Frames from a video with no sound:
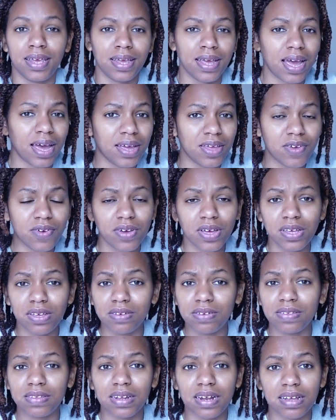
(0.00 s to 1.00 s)
yeah, you can
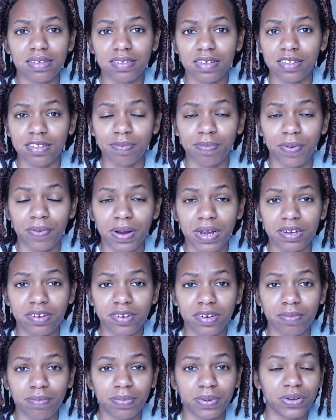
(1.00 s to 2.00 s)
use it as
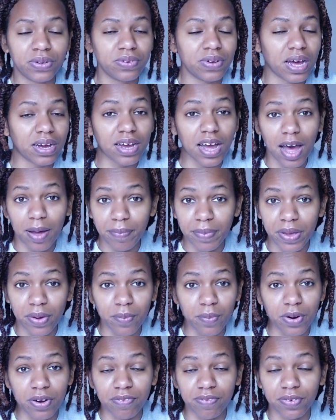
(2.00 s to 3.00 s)
inspiration, but do not copy it
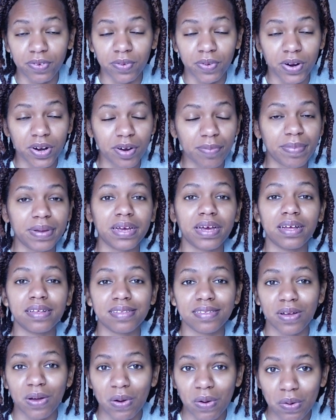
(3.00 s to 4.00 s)
word for word because
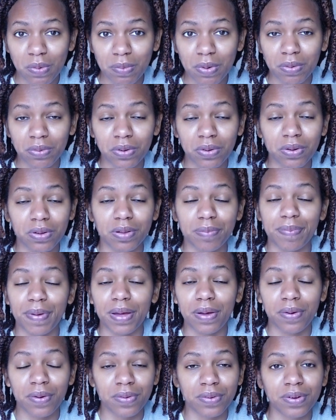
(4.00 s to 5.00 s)
the homeowner or the
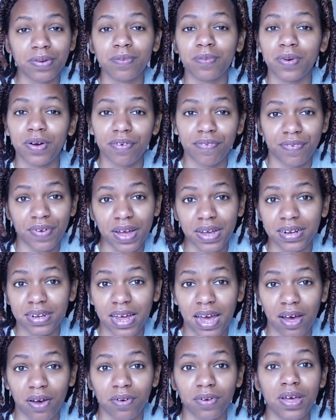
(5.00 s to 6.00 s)
pet owner will find
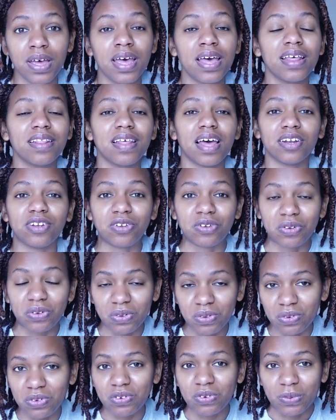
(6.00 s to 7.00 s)
out that
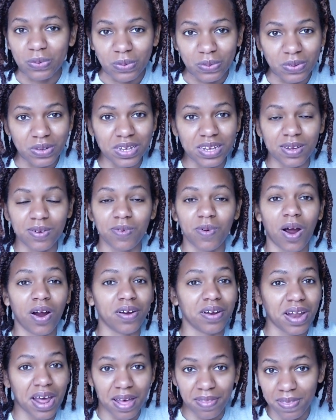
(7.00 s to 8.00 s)
you truly
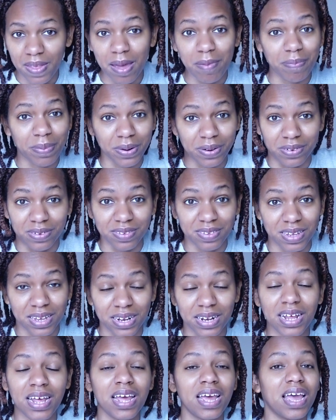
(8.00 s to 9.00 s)
are not that
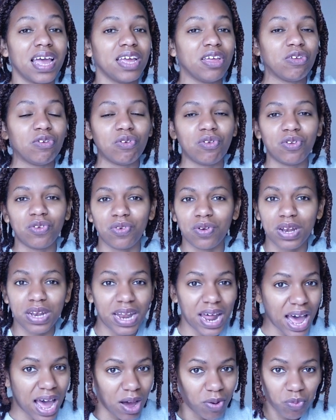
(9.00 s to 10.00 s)
person and you do
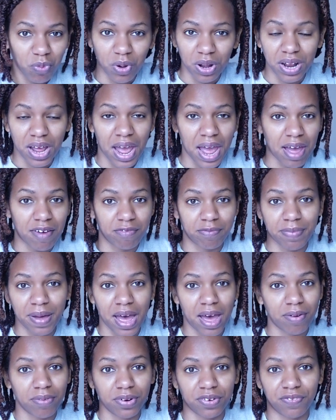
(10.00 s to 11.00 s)
not want to have
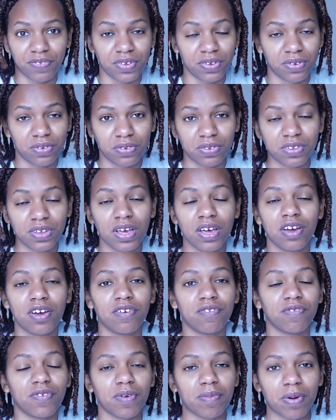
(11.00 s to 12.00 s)
bad reviews
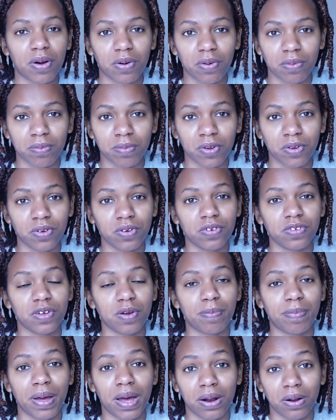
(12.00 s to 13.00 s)
from homeowners or
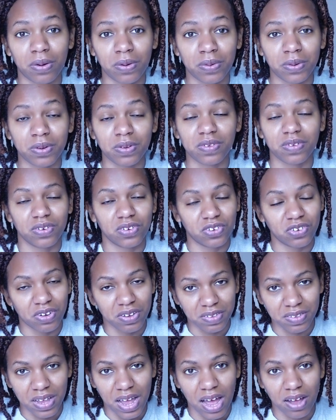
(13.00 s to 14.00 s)
pet owners on
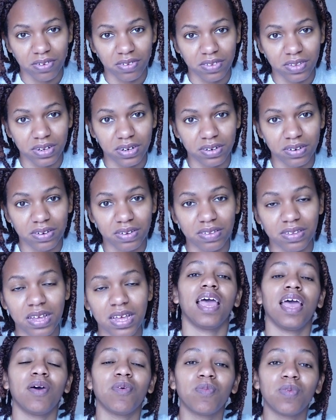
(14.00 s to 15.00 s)
Trusted Housesitters.
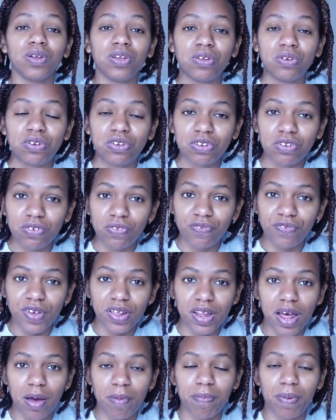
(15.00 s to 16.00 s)
And when you do fill
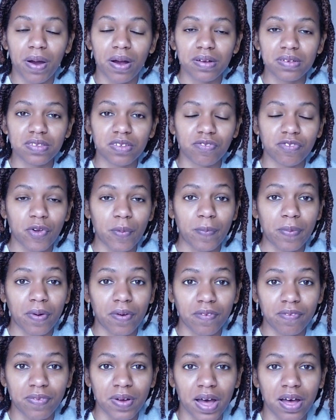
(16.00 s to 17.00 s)
out parts of your
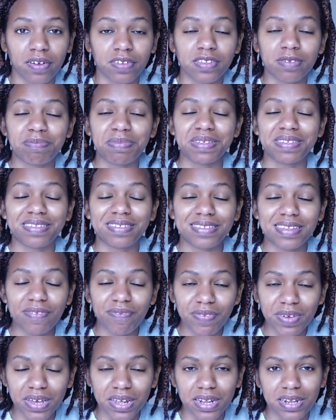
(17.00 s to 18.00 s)
profile,
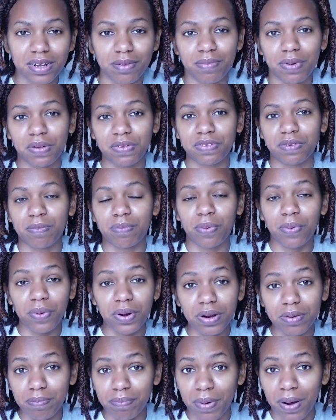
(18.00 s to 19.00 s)
specifically the most
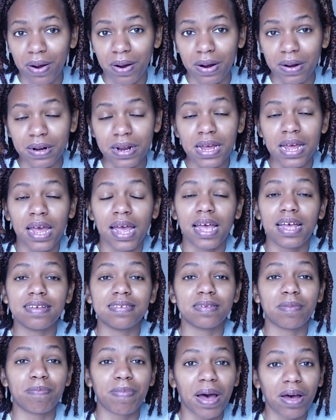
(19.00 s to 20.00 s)
important part
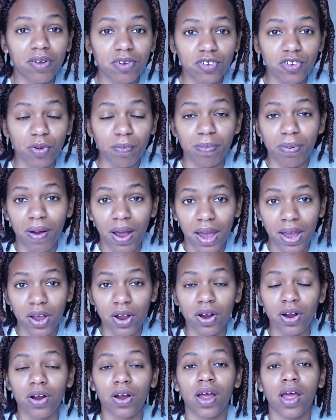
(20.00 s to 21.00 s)
is about your
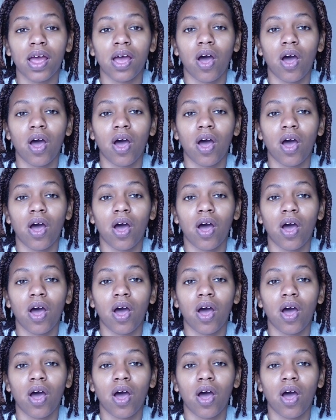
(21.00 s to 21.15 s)
prior